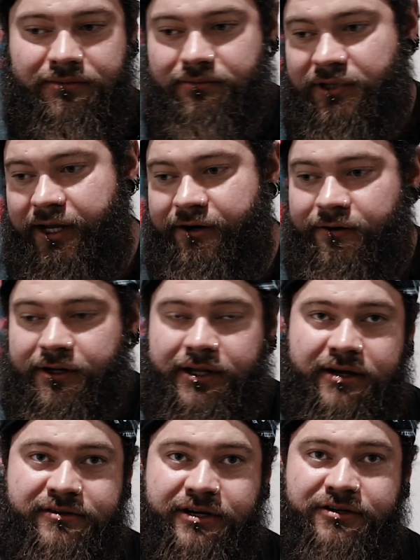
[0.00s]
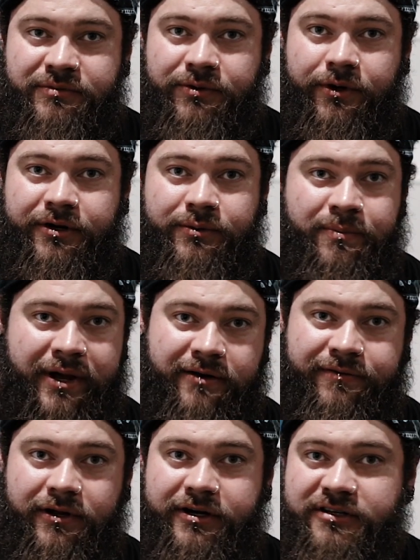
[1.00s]
Later on in that session, be working with pec
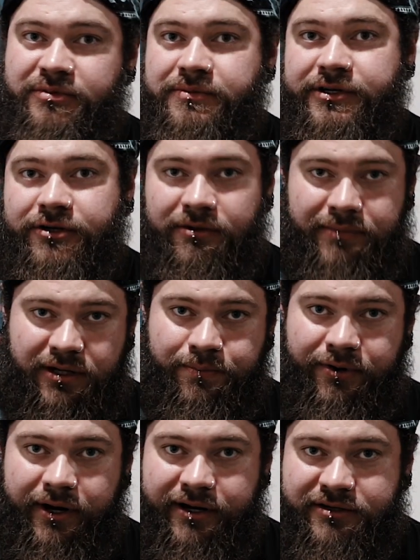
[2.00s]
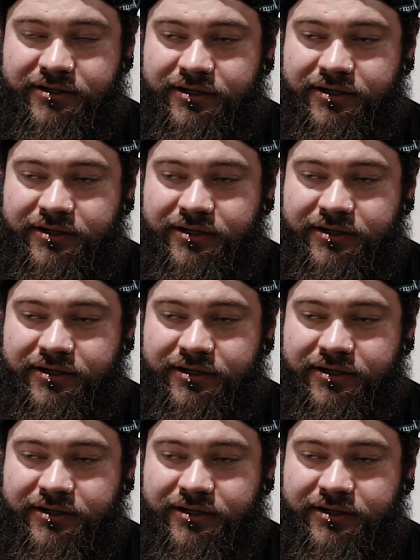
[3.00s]
flies, maybe dumbbell press.